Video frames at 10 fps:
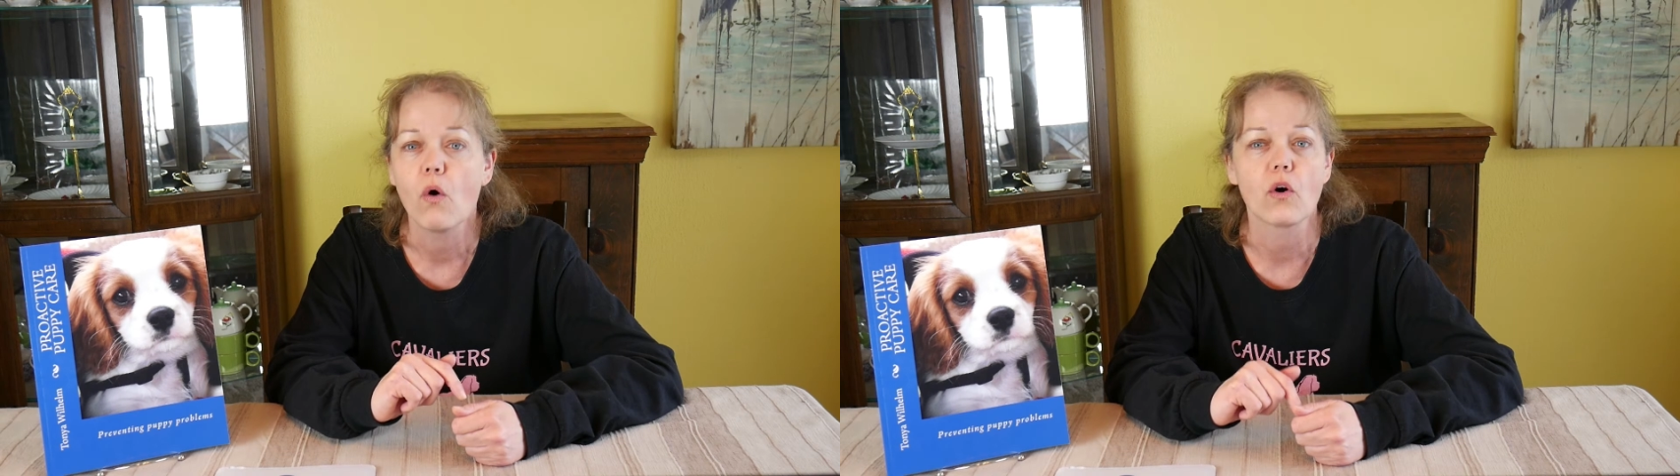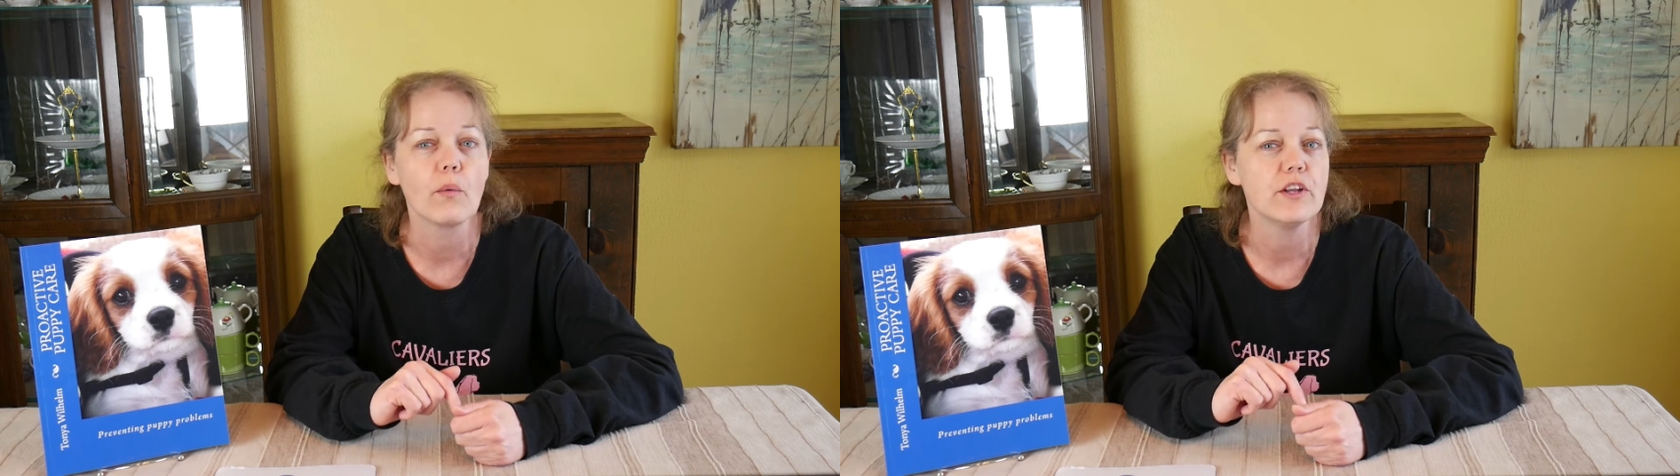
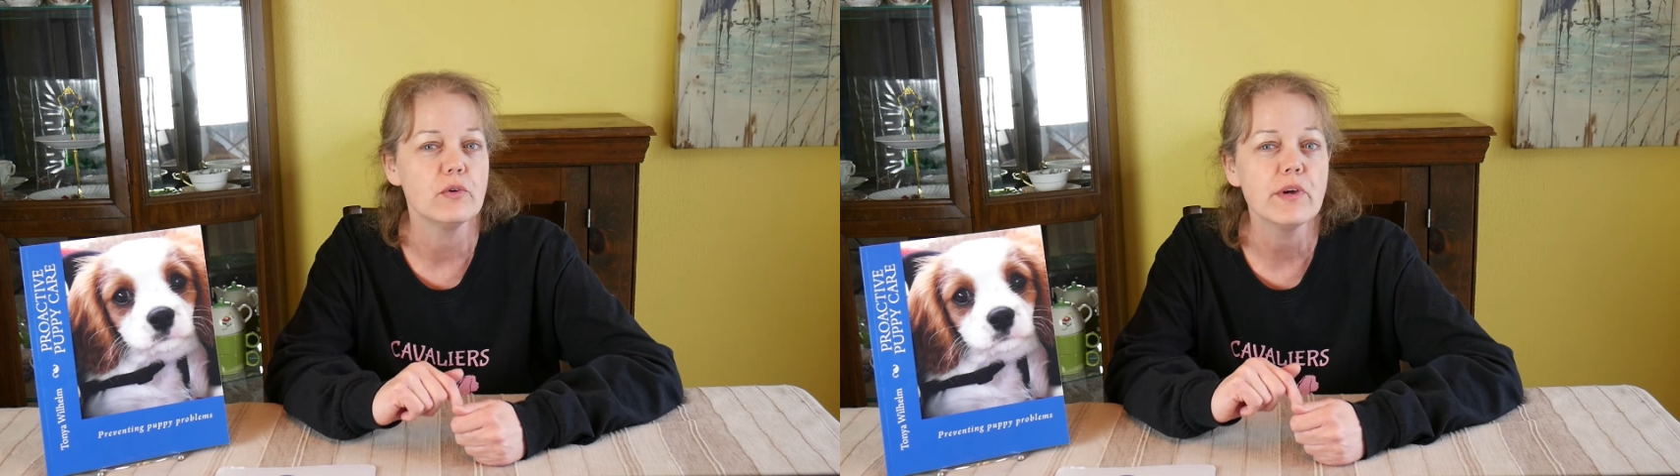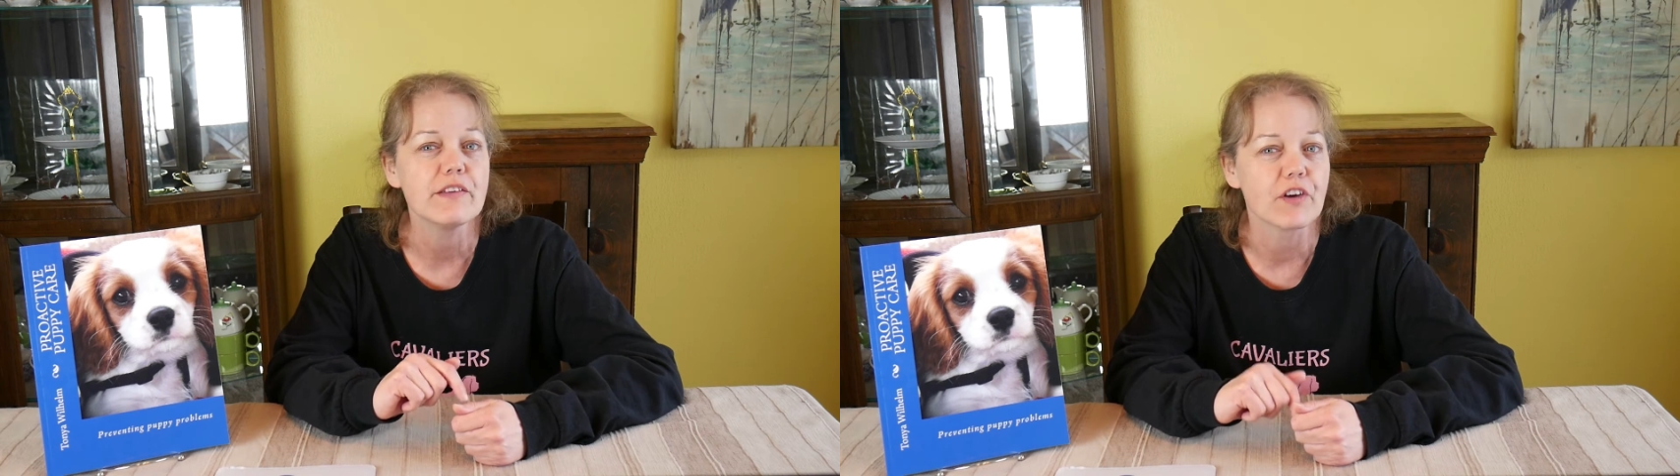or when
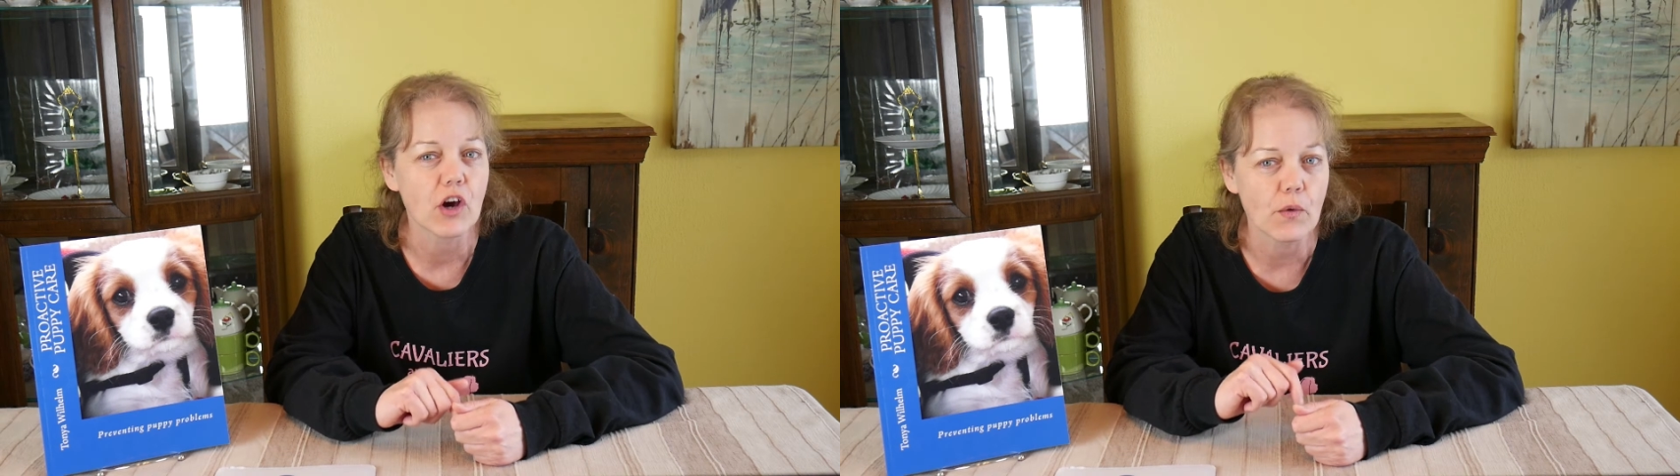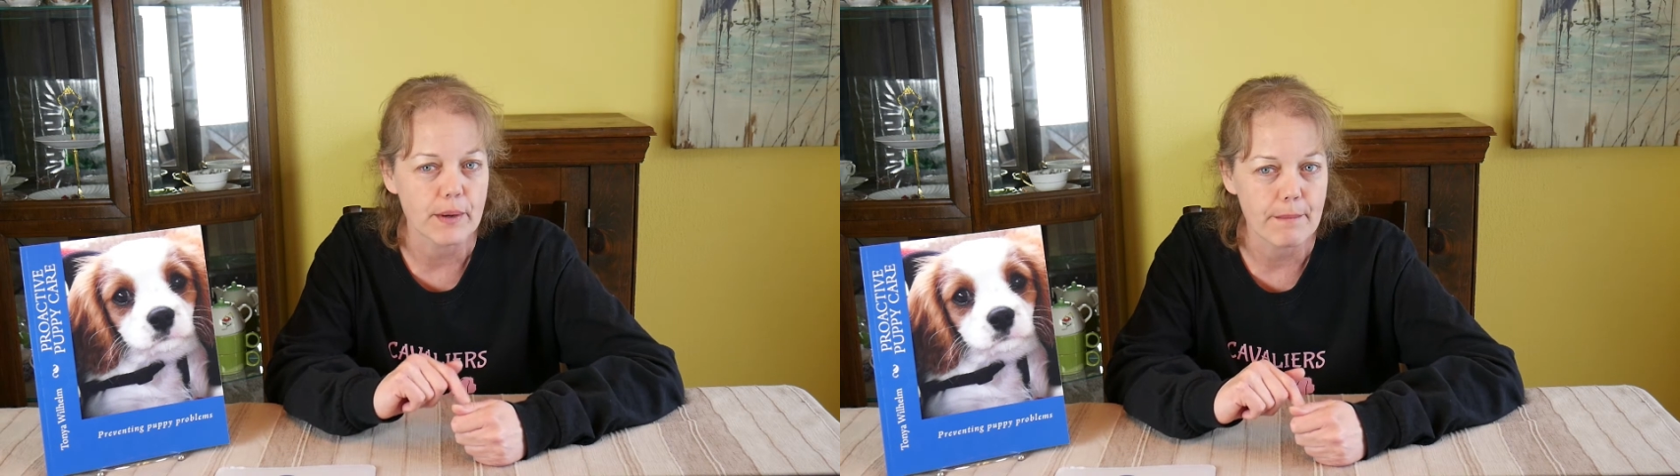you even
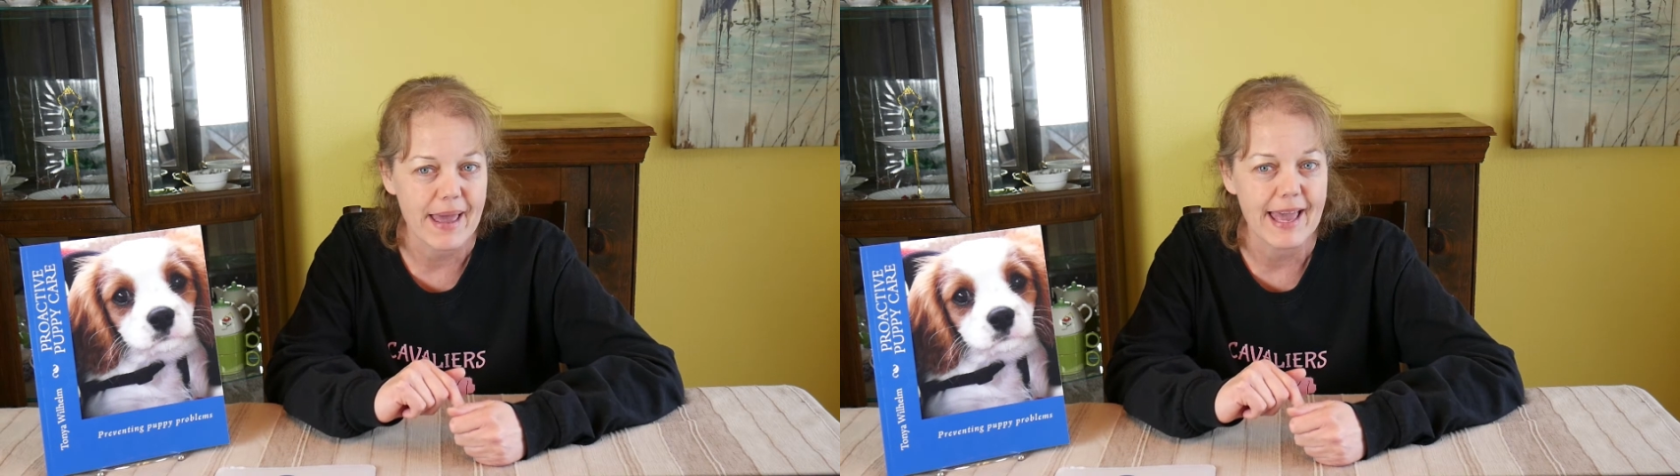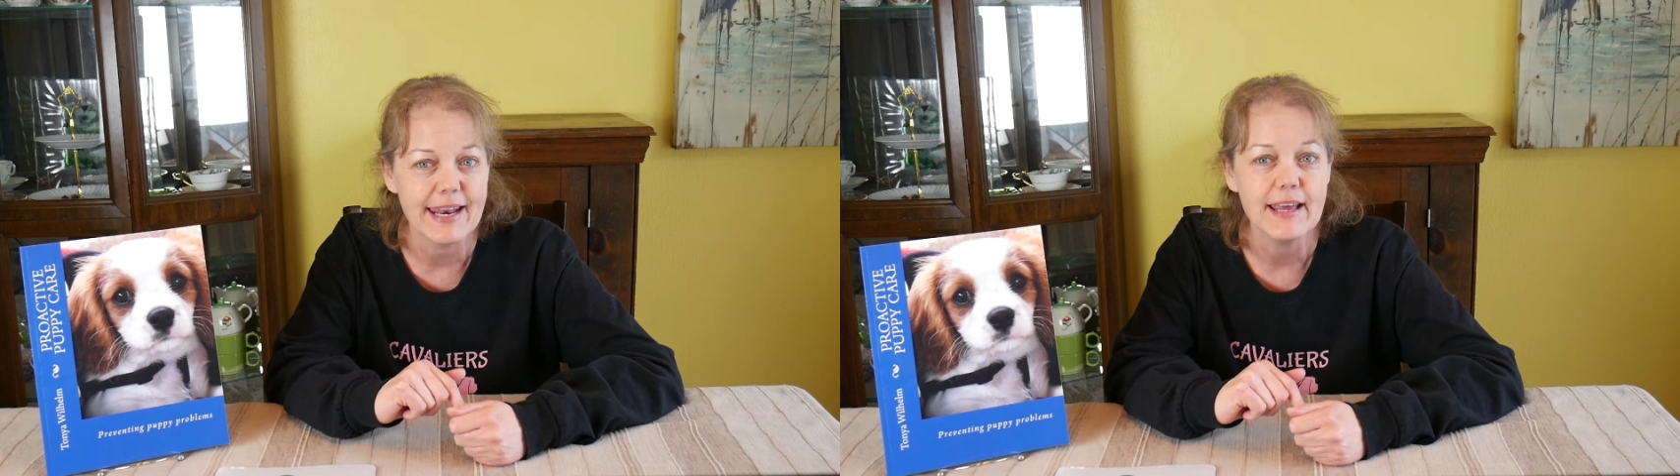go to
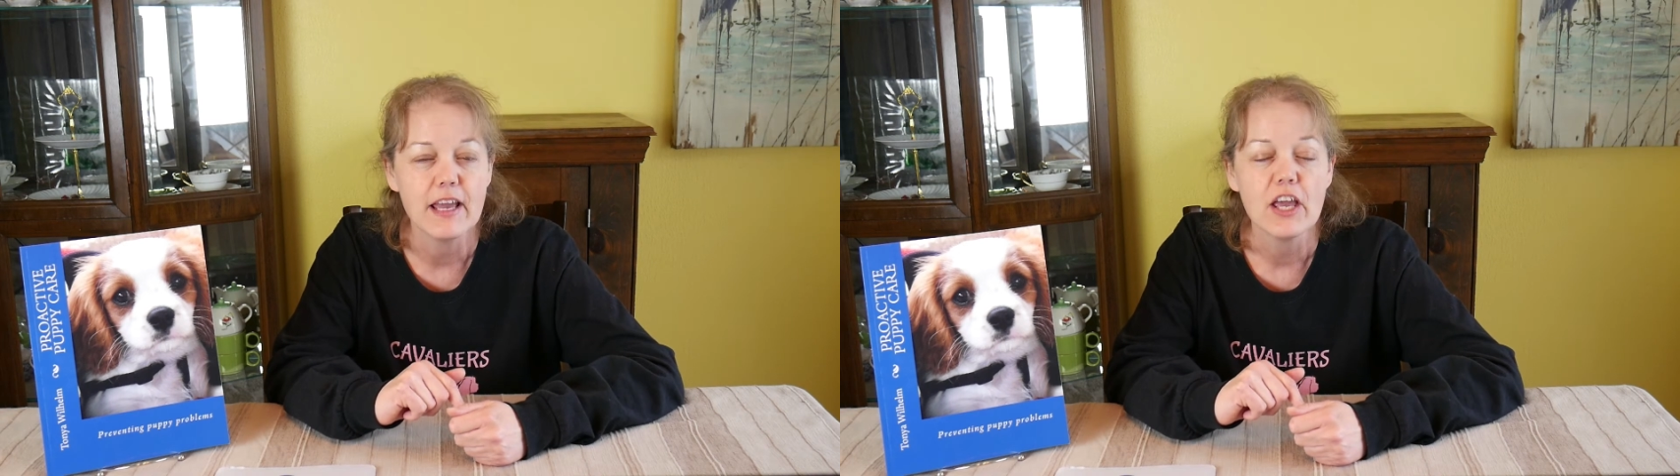bed,